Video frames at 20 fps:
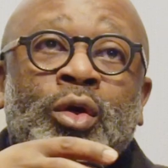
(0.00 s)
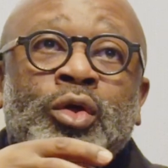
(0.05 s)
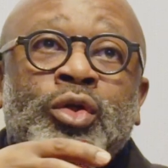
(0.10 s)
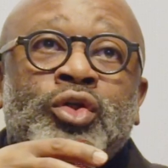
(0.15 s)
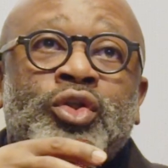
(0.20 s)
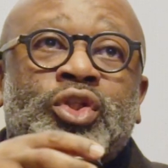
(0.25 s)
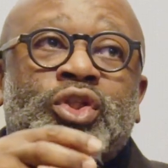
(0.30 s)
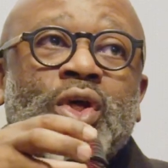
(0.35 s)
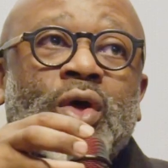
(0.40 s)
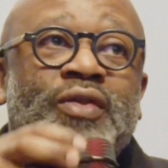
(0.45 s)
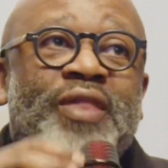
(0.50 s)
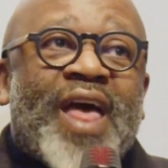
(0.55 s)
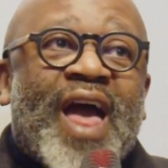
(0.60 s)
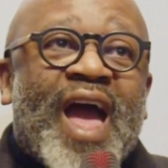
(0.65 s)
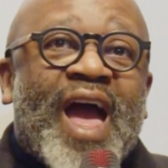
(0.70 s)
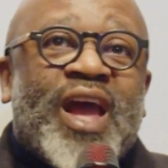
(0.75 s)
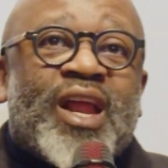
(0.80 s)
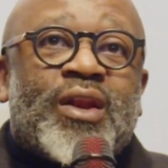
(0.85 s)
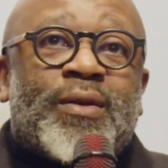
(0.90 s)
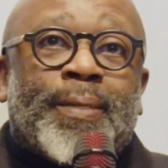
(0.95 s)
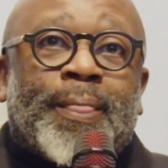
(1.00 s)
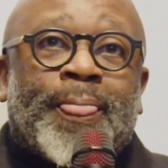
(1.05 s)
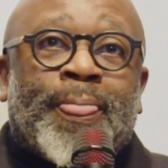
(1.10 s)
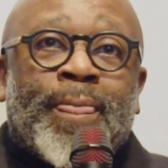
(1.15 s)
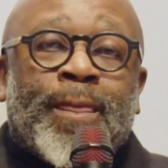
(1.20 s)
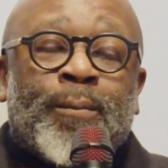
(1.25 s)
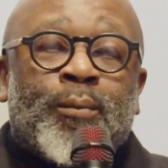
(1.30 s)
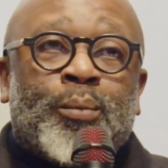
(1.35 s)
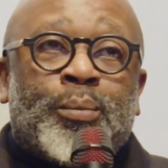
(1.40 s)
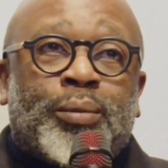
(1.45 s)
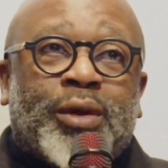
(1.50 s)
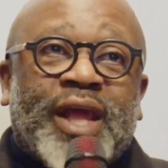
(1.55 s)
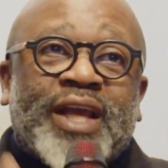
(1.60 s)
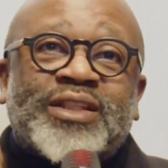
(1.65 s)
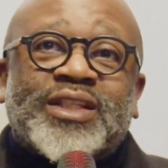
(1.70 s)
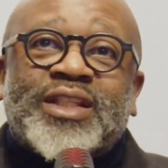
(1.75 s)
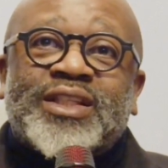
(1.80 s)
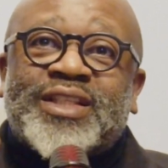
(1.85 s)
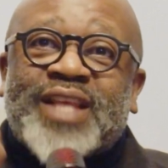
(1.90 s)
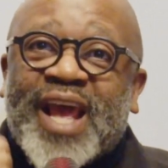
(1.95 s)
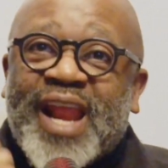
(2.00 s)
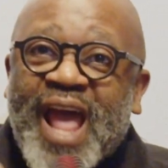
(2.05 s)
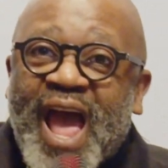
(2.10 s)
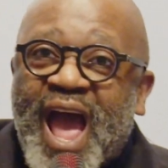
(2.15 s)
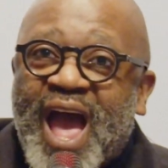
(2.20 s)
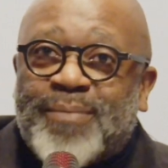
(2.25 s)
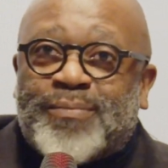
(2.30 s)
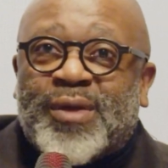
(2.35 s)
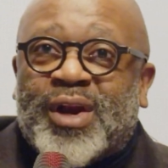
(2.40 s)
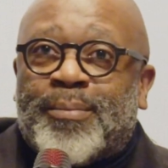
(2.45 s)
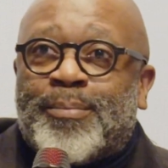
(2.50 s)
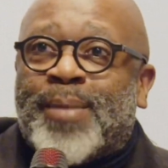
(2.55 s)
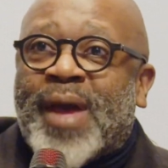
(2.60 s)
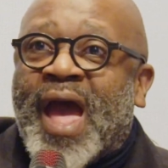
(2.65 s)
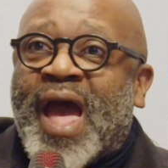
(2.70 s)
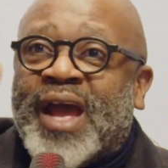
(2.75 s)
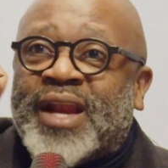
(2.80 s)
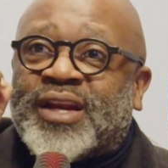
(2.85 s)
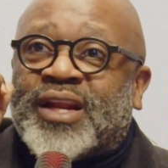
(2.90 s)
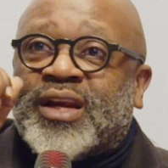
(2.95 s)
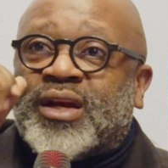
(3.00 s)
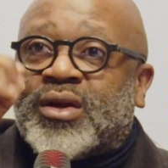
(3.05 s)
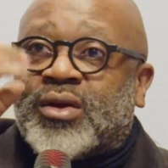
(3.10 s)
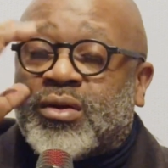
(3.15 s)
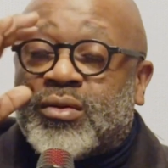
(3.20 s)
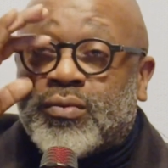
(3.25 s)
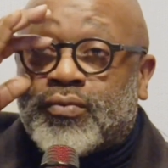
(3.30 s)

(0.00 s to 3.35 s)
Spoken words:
so that places that had been abandoned,